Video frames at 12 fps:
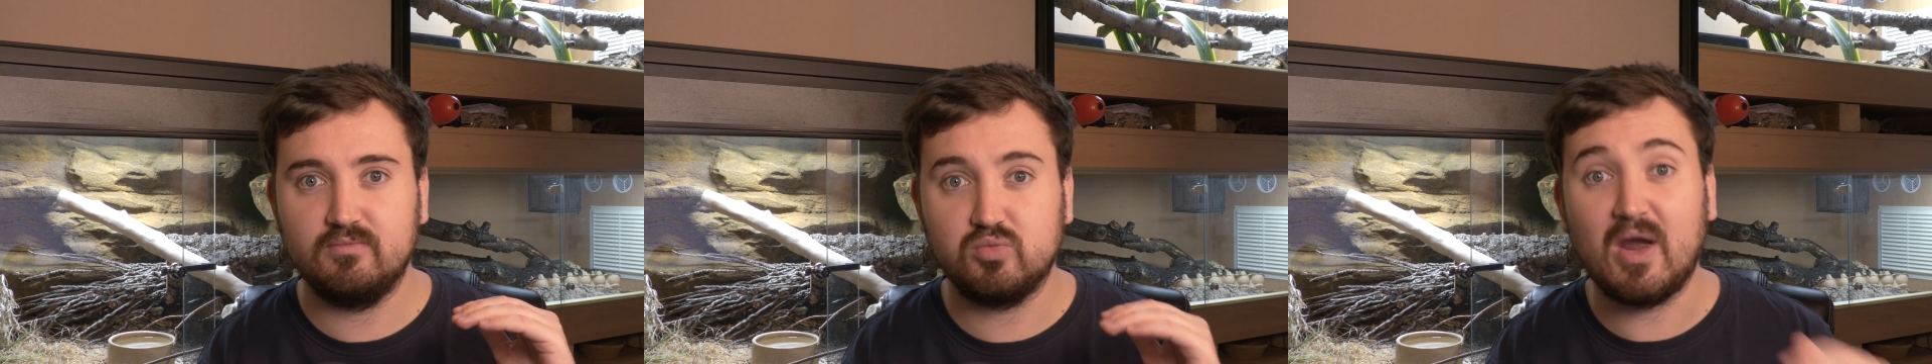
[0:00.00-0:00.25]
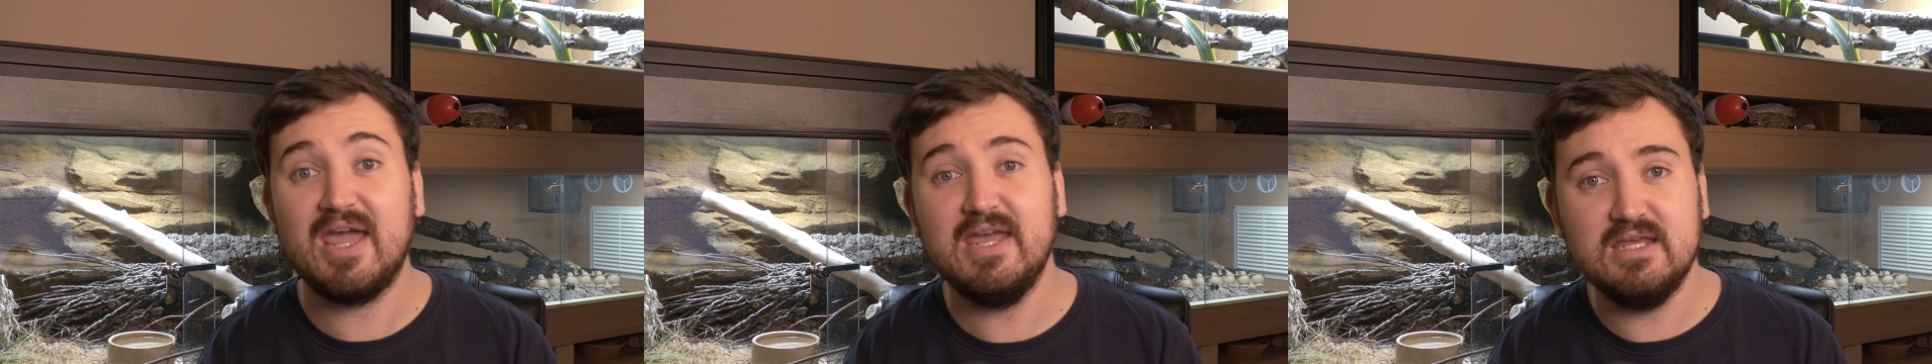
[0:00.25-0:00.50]

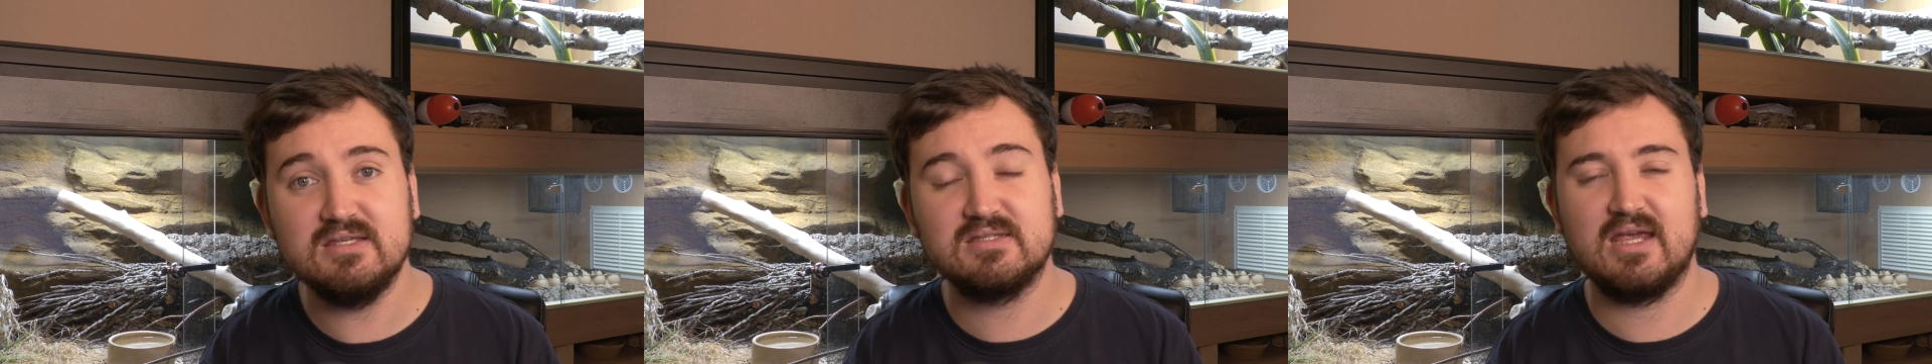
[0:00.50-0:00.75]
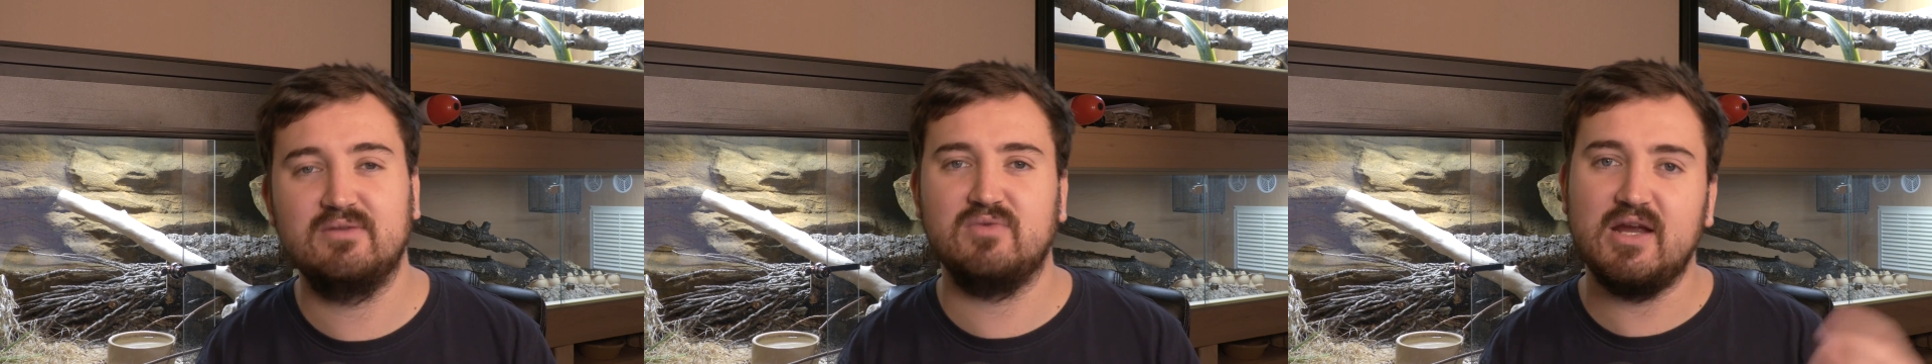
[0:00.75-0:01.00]

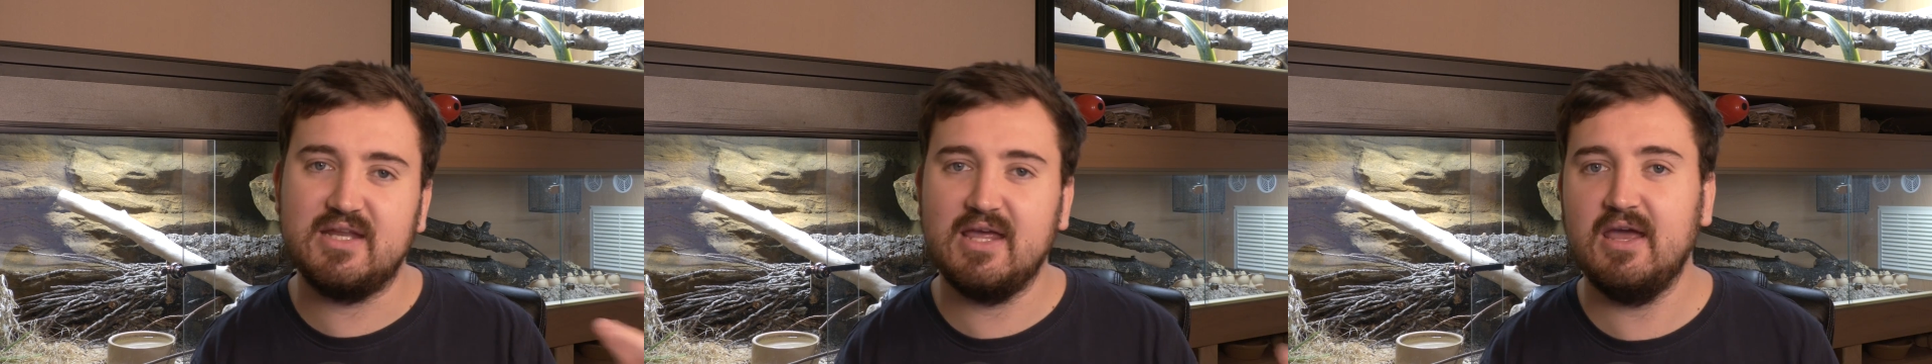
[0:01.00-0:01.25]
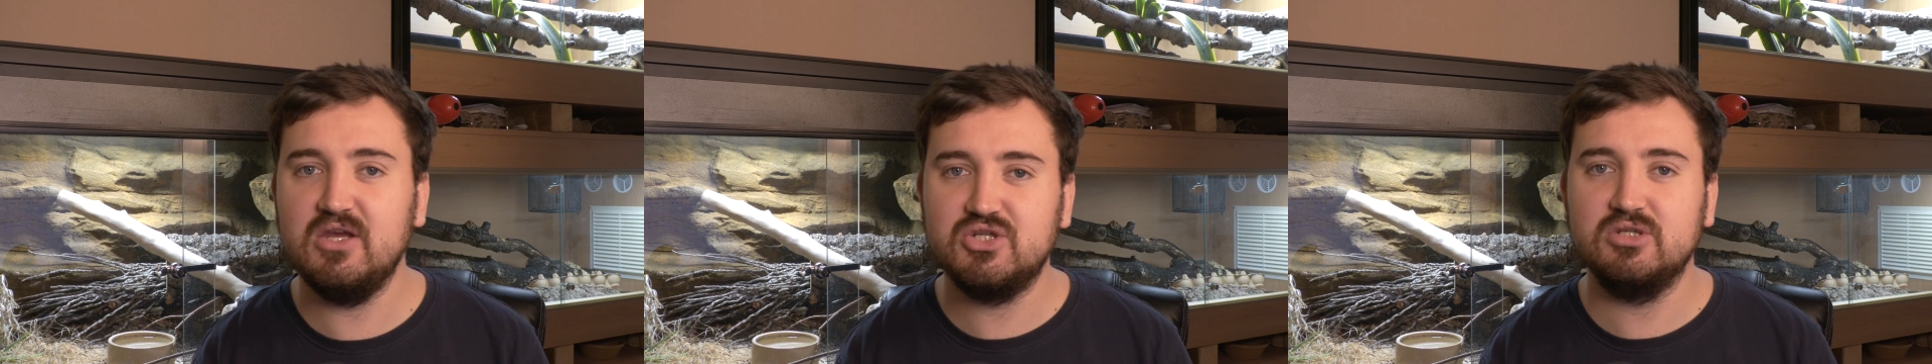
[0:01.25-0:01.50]
rays and
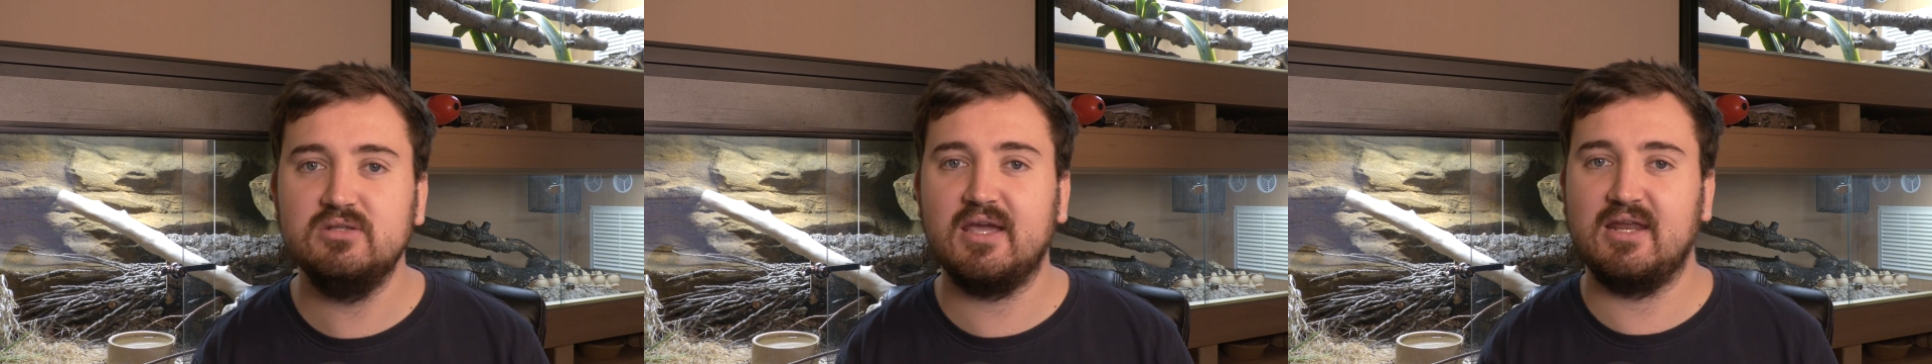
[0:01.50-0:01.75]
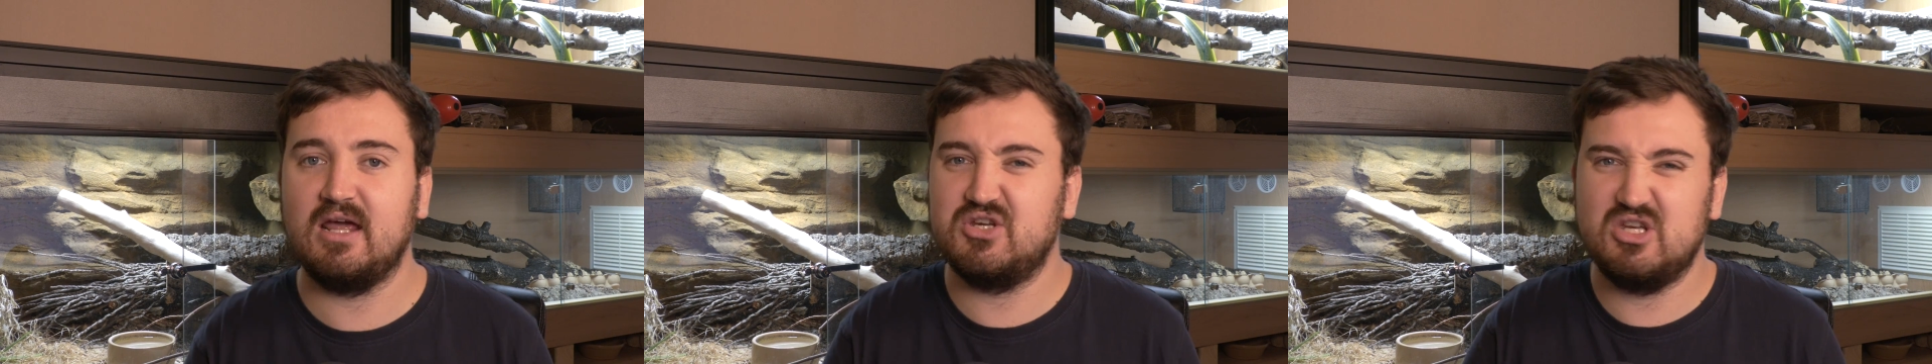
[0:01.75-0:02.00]
radiation,
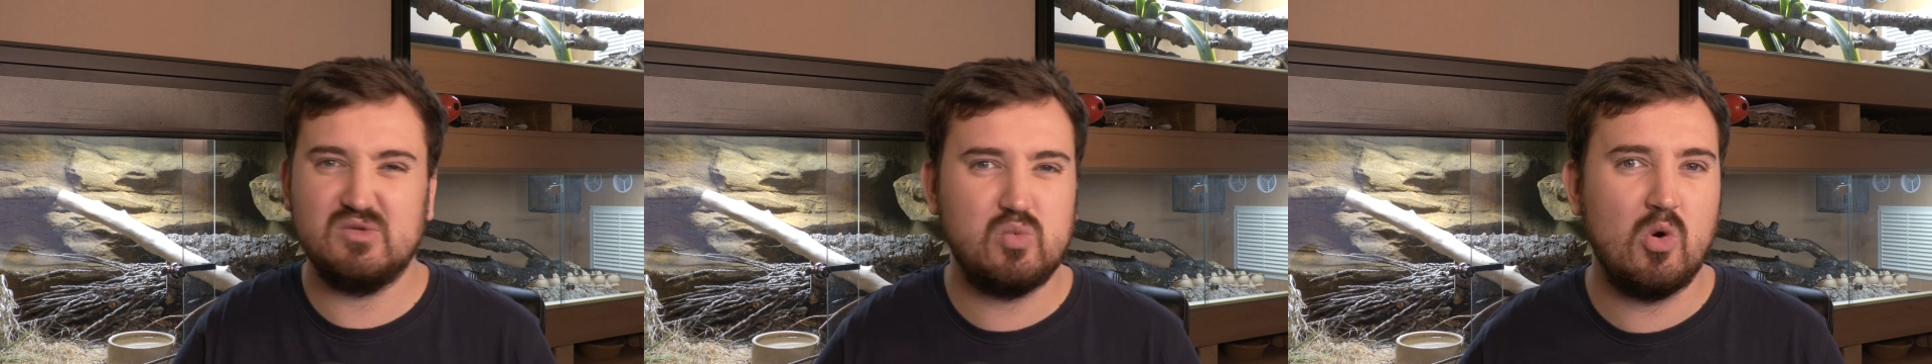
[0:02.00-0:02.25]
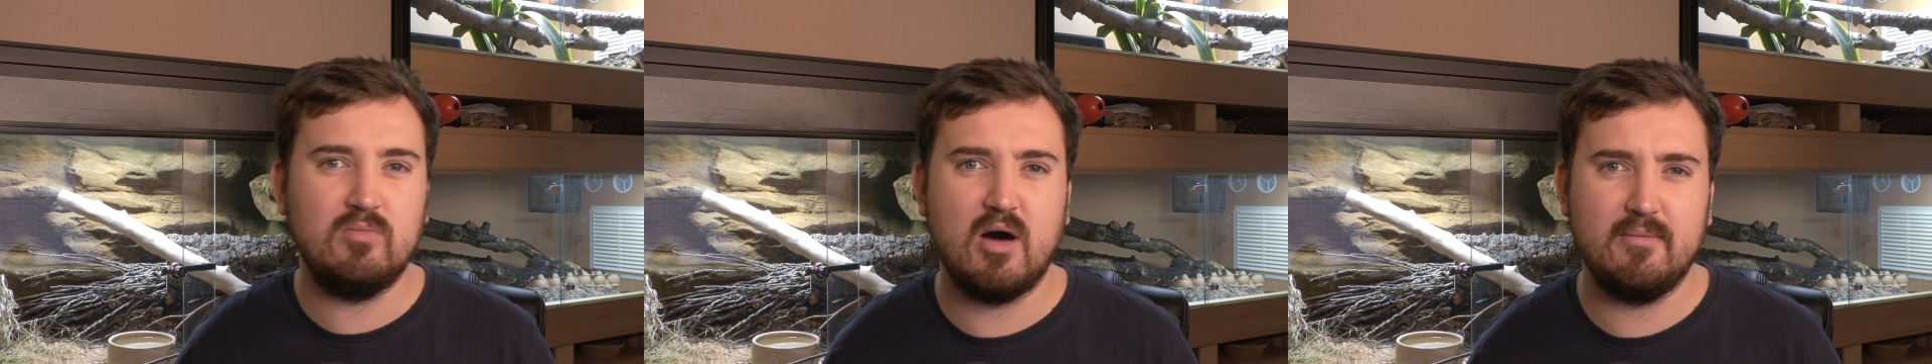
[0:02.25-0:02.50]
it can actually just
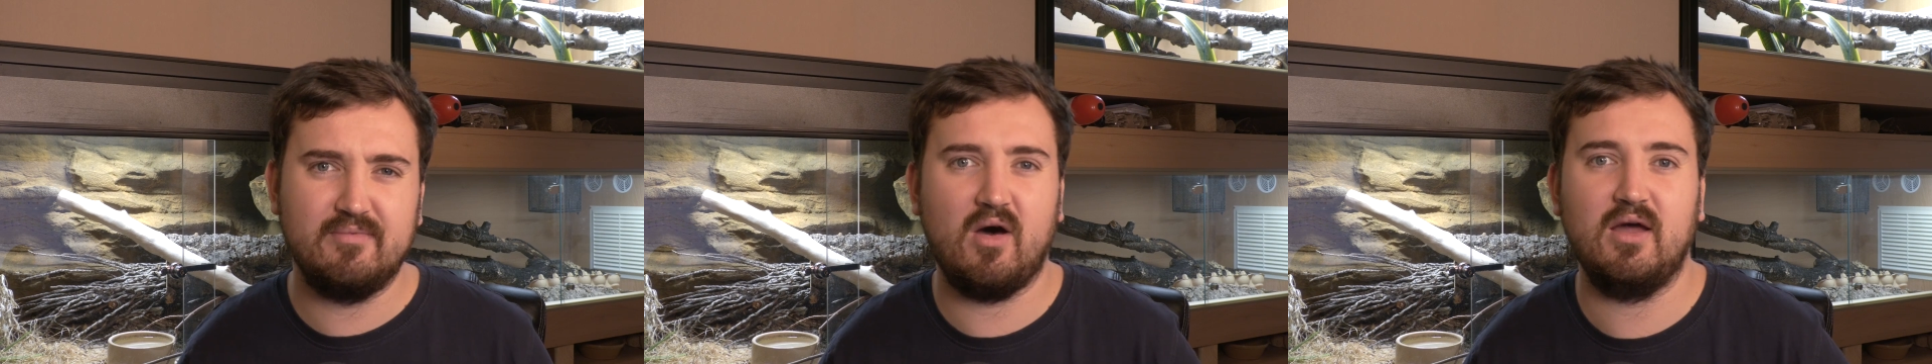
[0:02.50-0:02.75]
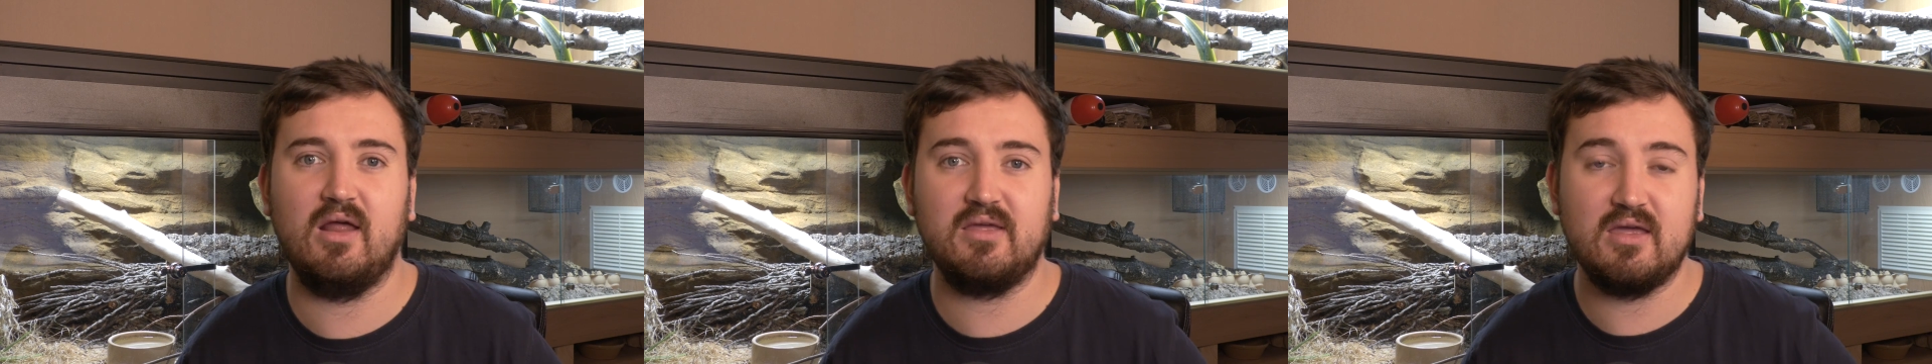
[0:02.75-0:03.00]
warm up
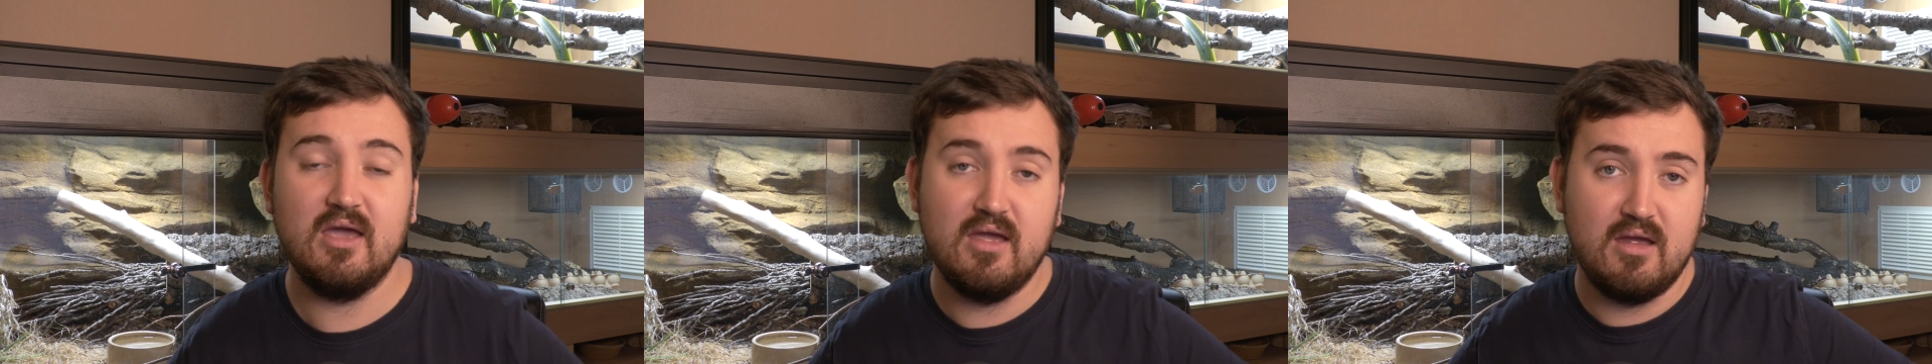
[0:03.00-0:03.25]
via like